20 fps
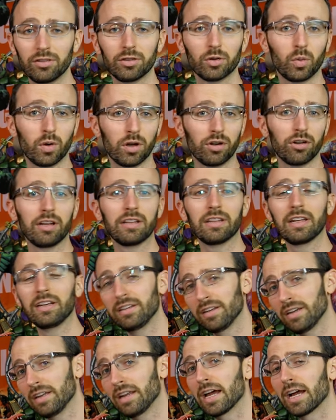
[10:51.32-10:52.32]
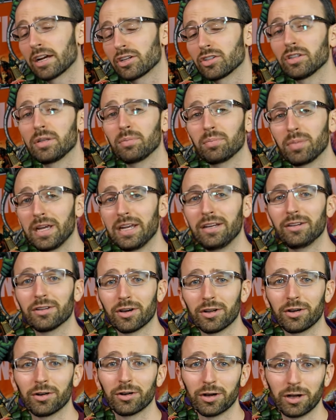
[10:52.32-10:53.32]
you're wondering, they did actually paint
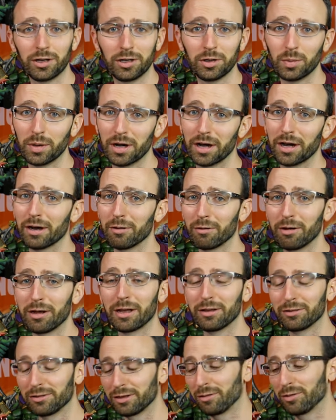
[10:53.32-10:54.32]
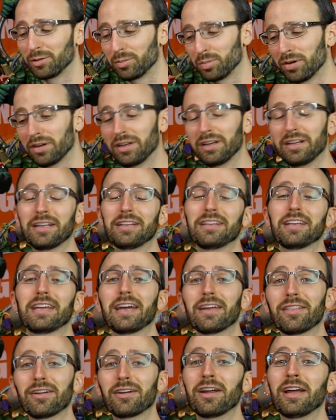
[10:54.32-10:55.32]
on her underwear. As I was putting it
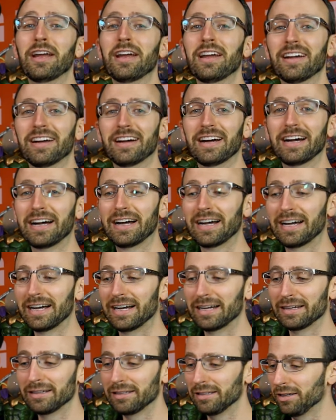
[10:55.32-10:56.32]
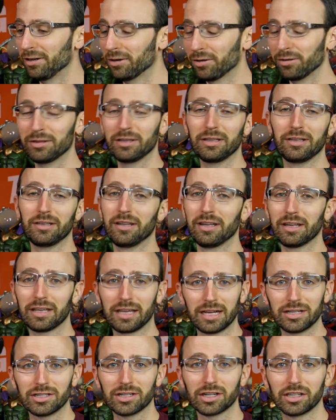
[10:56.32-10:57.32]
together, you know, you did
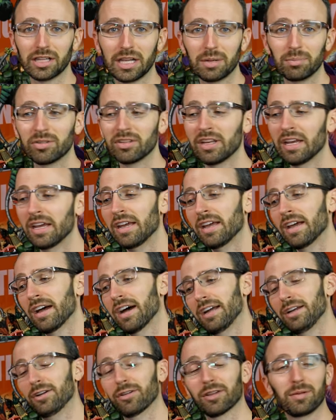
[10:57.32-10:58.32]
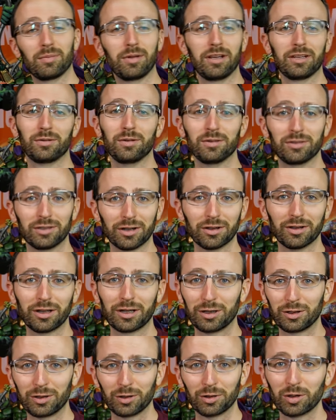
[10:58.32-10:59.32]
catch a glimpse. I know that makes me sound like
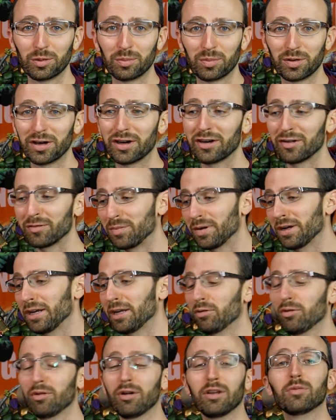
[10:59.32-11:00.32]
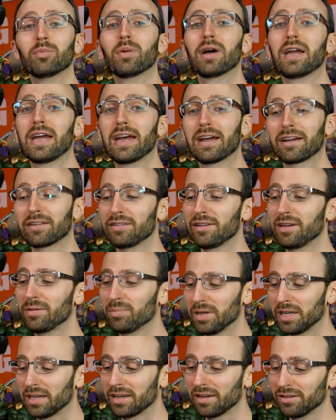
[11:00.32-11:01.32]
a total perv, but it was by accident
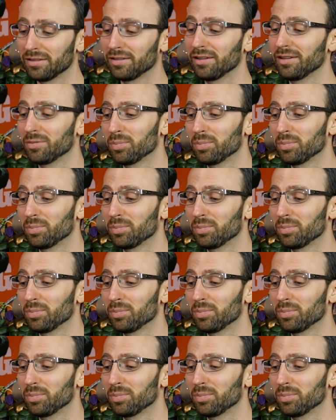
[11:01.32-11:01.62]
because this